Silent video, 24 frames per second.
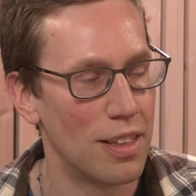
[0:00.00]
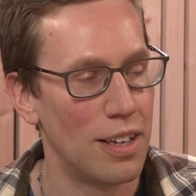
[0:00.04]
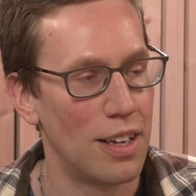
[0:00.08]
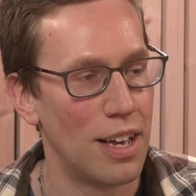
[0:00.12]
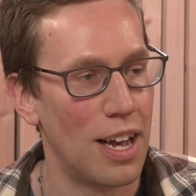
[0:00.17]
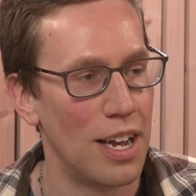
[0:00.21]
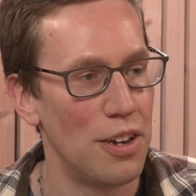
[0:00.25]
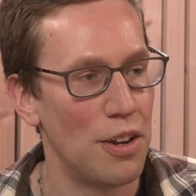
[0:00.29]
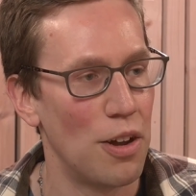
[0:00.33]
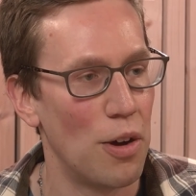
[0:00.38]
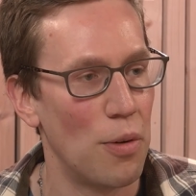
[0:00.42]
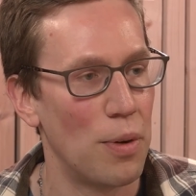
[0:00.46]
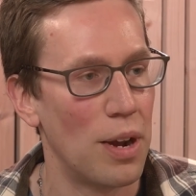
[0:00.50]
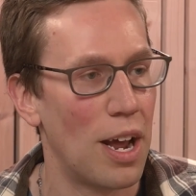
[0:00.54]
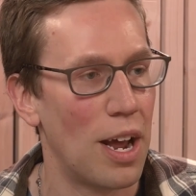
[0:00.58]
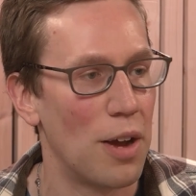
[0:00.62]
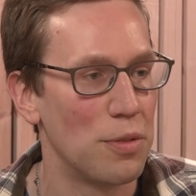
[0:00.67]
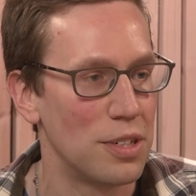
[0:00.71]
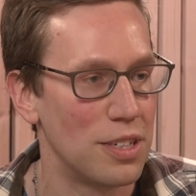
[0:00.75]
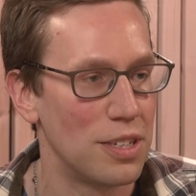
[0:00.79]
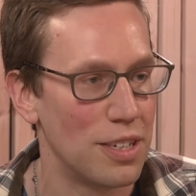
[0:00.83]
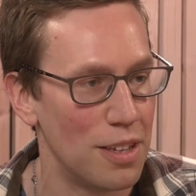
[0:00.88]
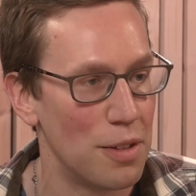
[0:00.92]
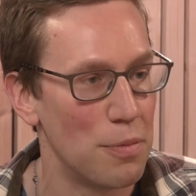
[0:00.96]
I know when I
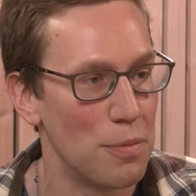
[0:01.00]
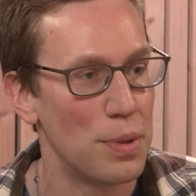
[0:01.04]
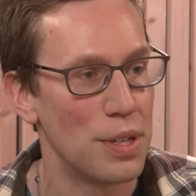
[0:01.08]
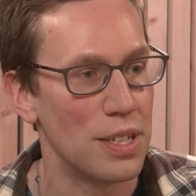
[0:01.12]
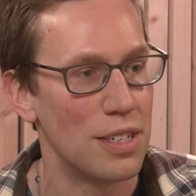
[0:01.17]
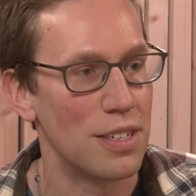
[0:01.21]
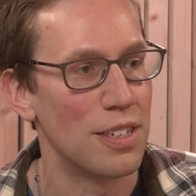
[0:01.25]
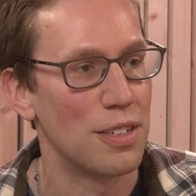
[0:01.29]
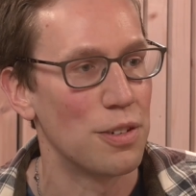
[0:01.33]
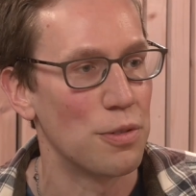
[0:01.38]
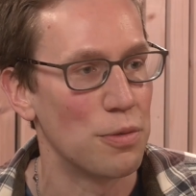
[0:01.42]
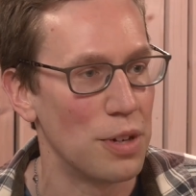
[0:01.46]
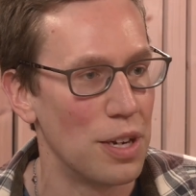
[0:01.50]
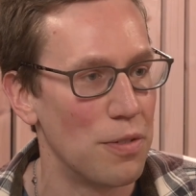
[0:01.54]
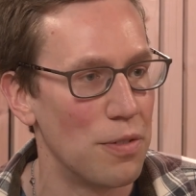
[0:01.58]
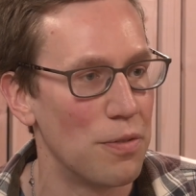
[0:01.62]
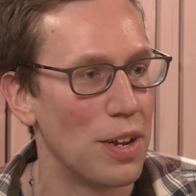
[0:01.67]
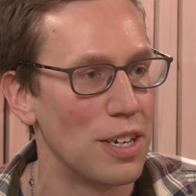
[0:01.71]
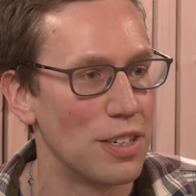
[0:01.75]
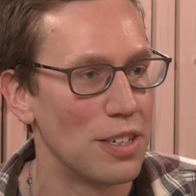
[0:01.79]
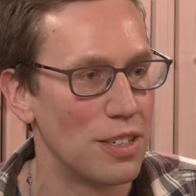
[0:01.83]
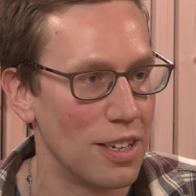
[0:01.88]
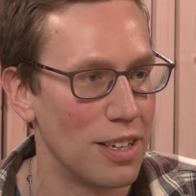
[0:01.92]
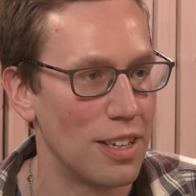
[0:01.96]
was in the business
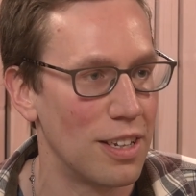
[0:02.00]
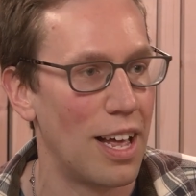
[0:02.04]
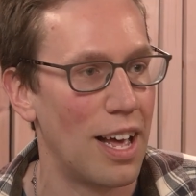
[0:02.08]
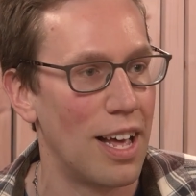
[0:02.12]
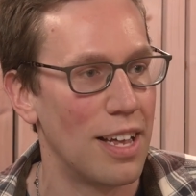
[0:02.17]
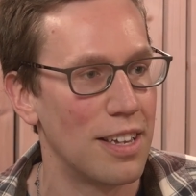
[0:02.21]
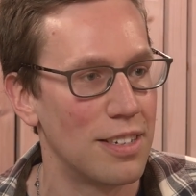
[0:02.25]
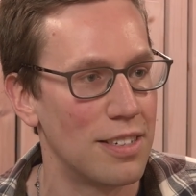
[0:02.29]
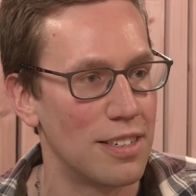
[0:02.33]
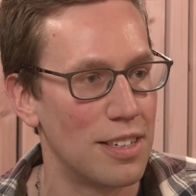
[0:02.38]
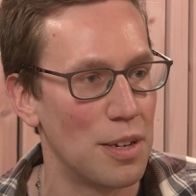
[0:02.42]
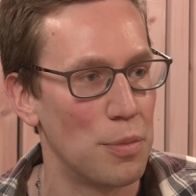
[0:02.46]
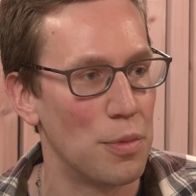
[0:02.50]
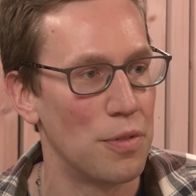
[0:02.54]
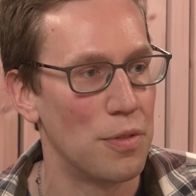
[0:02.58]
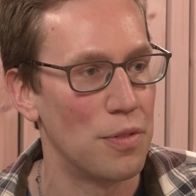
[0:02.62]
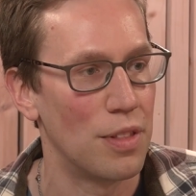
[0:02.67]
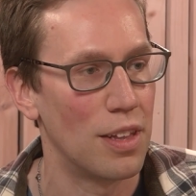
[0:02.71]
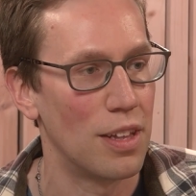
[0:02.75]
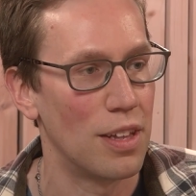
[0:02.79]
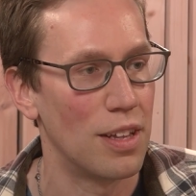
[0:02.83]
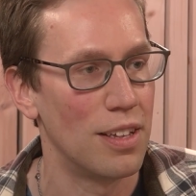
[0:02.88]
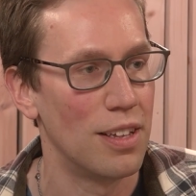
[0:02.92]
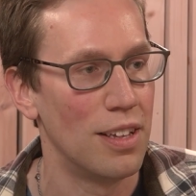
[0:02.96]
reinvention class, some of
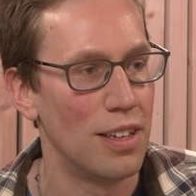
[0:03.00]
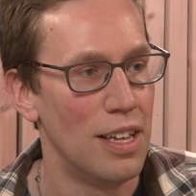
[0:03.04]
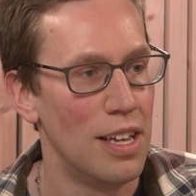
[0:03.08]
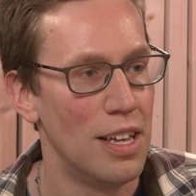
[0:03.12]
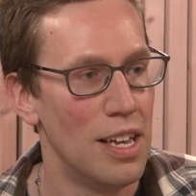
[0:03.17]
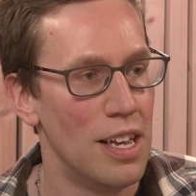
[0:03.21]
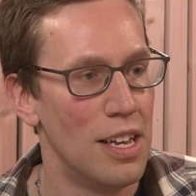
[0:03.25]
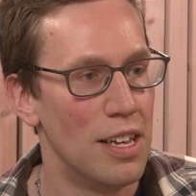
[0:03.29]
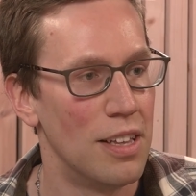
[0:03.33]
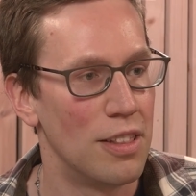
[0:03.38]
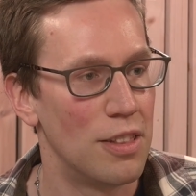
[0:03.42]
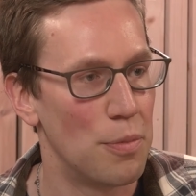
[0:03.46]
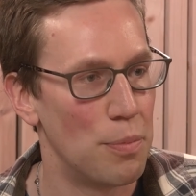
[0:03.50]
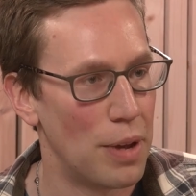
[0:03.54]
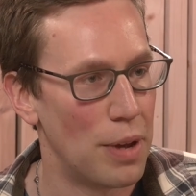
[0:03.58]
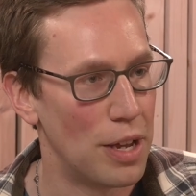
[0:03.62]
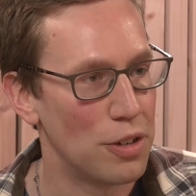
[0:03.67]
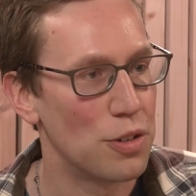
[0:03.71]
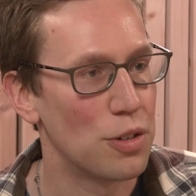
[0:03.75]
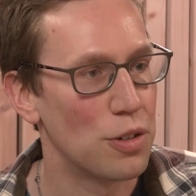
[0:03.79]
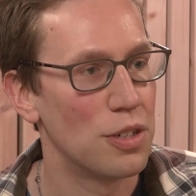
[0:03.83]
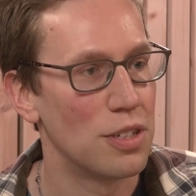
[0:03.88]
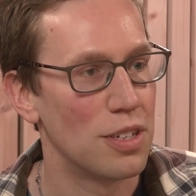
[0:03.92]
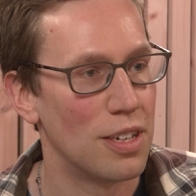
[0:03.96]
the the
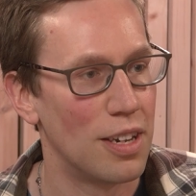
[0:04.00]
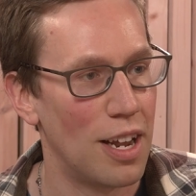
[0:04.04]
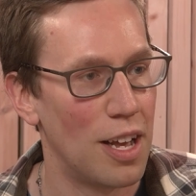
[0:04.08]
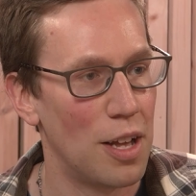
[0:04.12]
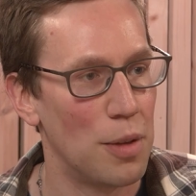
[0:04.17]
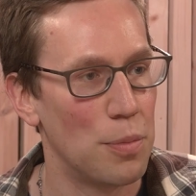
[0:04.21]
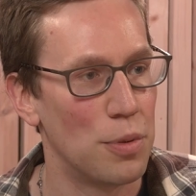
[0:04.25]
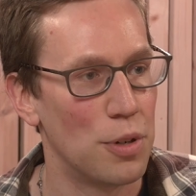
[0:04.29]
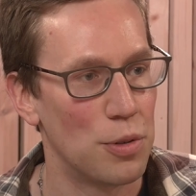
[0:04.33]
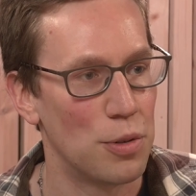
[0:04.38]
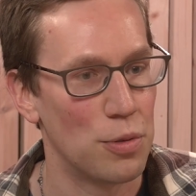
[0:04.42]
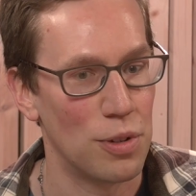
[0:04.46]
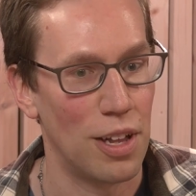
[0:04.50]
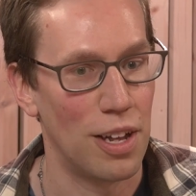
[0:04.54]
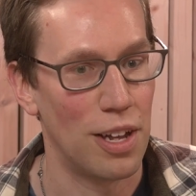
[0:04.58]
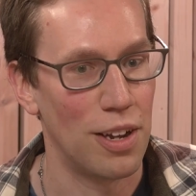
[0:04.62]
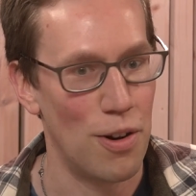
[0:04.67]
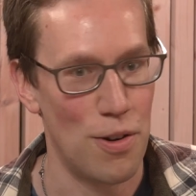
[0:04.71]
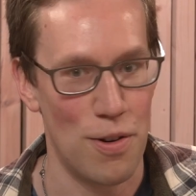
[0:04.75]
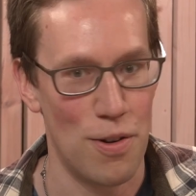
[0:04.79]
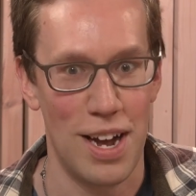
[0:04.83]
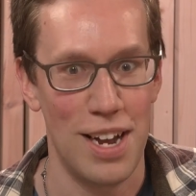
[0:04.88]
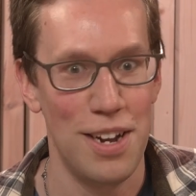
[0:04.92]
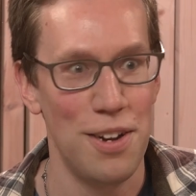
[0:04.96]
mentors and helpers were like,
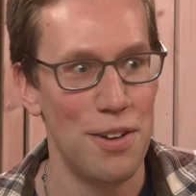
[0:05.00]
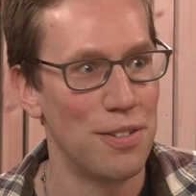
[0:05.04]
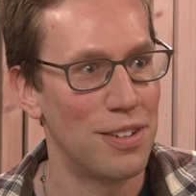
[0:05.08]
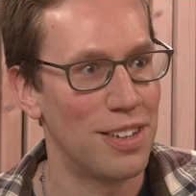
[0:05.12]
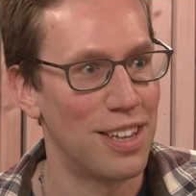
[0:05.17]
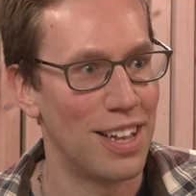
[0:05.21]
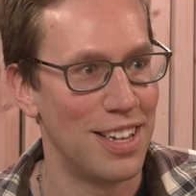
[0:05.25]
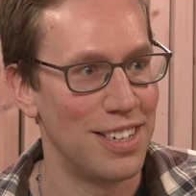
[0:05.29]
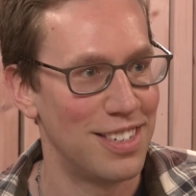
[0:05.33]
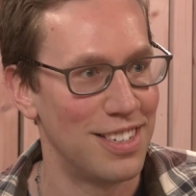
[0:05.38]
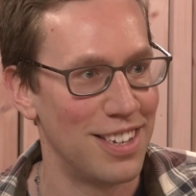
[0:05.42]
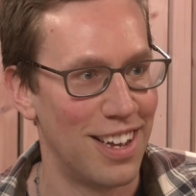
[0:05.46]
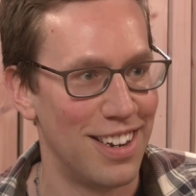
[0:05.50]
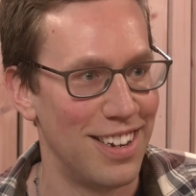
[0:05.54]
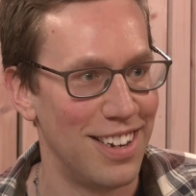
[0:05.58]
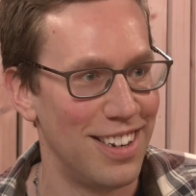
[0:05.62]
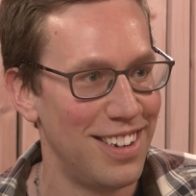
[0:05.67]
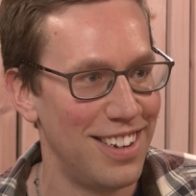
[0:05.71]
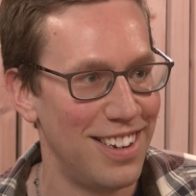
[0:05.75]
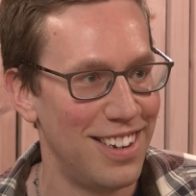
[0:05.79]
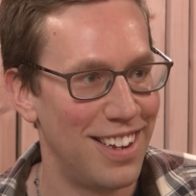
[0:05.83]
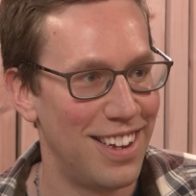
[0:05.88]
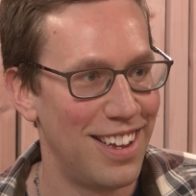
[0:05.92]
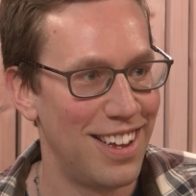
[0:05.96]
"Oh, I know Klein's
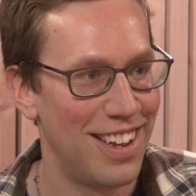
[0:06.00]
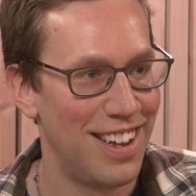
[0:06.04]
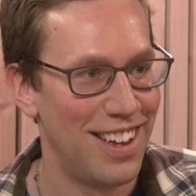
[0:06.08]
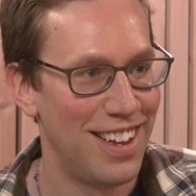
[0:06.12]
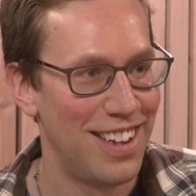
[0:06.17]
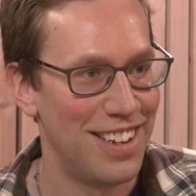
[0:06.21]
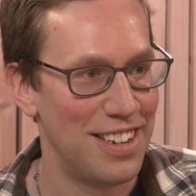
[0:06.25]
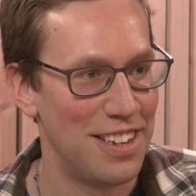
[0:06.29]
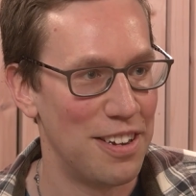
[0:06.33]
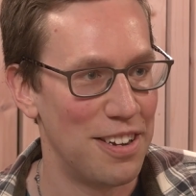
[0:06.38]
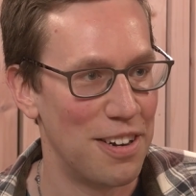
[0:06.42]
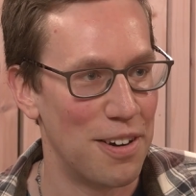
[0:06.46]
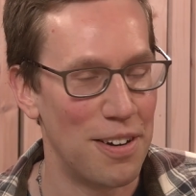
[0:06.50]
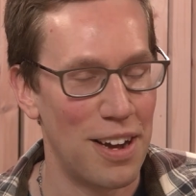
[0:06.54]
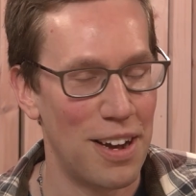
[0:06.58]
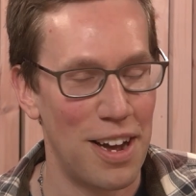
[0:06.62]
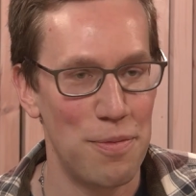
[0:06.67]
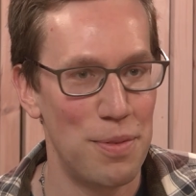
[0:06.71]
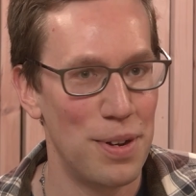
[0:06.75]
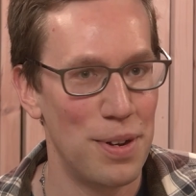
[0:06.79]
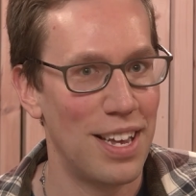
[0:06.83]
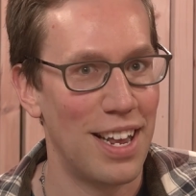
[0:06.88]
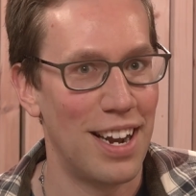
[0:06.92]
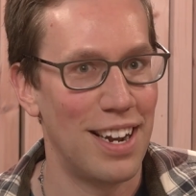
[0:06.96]
honey. Yeah, you know, I've
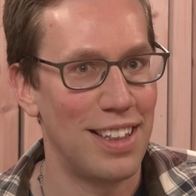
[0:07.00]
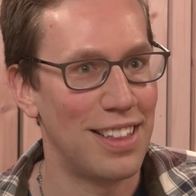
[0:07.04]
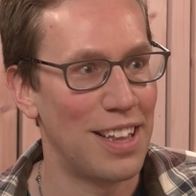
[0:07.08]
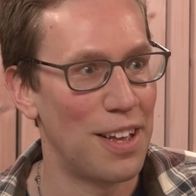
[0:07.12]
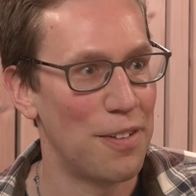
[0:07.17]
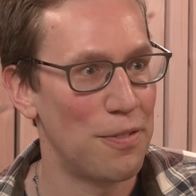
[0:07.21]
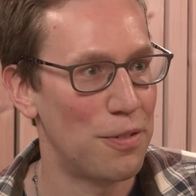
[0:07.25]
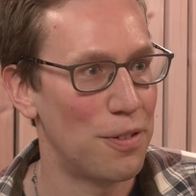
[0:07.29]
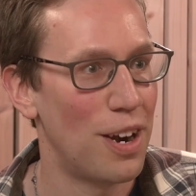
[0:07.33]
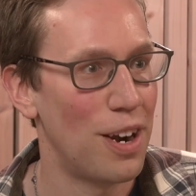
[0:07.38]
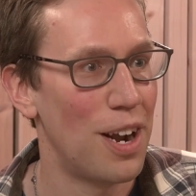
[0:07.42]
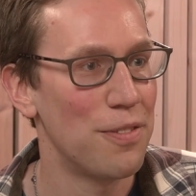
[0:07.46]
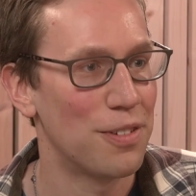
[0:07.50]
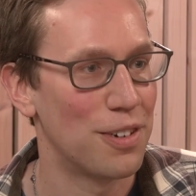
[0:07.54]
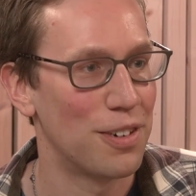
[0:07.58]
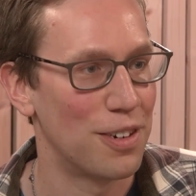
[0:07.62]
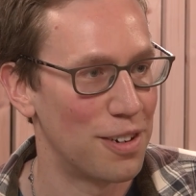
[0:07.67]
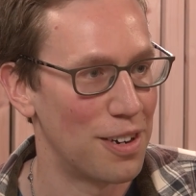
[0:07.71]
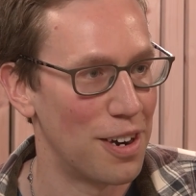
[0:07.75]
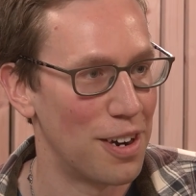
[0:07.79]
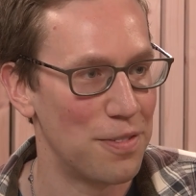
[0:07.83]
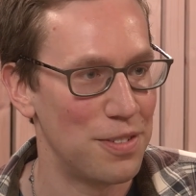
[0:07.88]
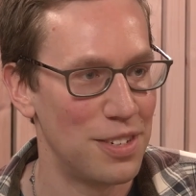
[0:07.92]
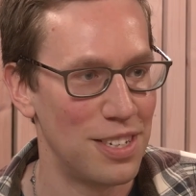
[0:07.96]
been getting that forever,
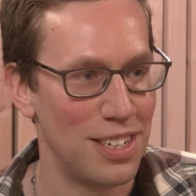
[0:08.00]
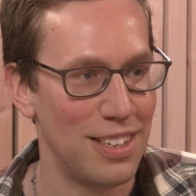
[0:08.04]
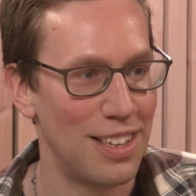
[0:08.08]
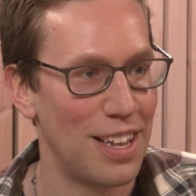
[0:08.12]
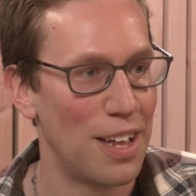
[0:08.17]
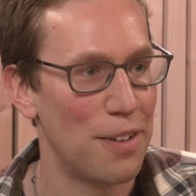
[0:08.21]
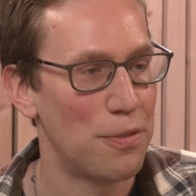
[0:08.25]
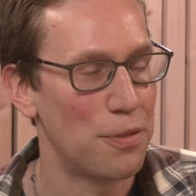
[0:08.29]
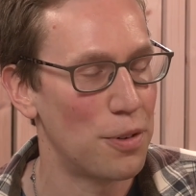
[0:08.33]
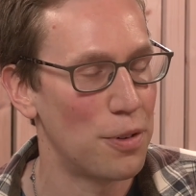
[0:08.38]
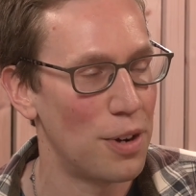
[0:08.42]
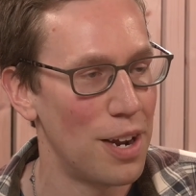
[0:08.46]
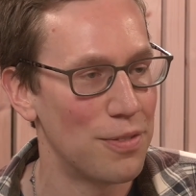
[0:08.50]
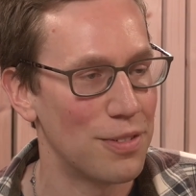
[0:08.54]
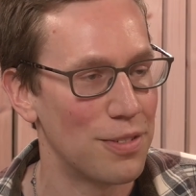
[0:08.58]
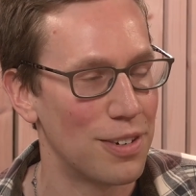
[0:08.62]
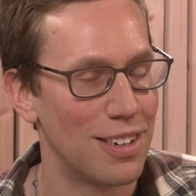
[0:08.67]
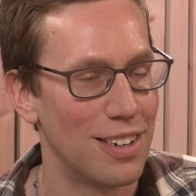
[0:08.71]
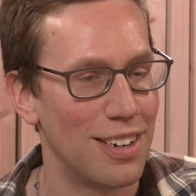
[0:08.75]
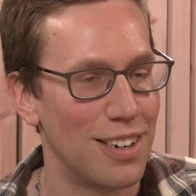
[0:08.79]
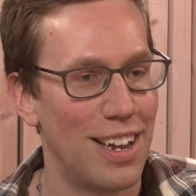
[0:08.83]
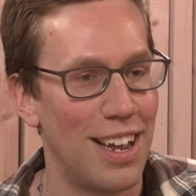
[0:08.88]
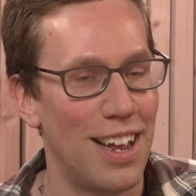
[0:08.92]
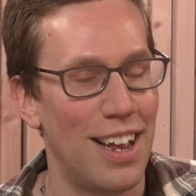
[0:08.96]
or yep. I've seen that
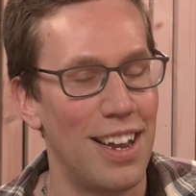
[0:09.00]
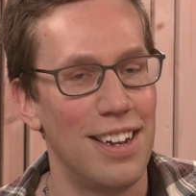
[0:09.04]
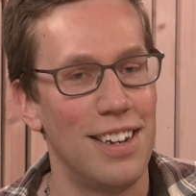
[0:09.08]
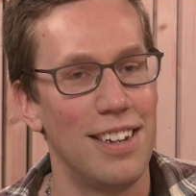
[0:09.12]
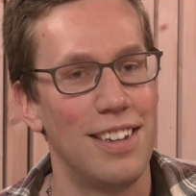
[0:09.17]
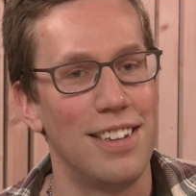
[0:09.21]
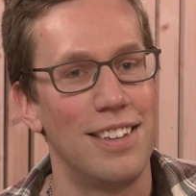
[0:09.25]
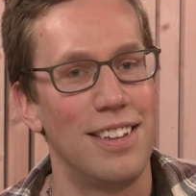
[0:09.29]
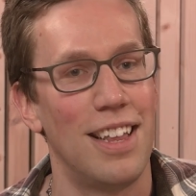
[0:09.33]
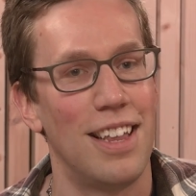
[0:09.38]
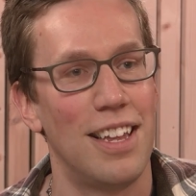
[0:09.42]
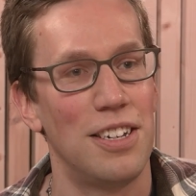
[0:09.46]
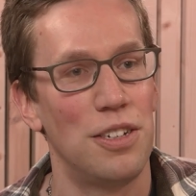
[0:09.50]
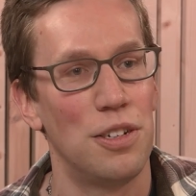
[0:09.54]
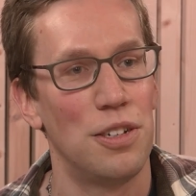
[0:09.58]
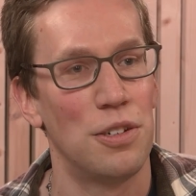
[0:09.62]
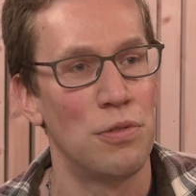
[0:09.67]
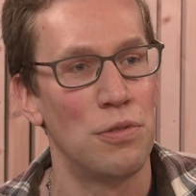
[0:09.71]
forever." And that's just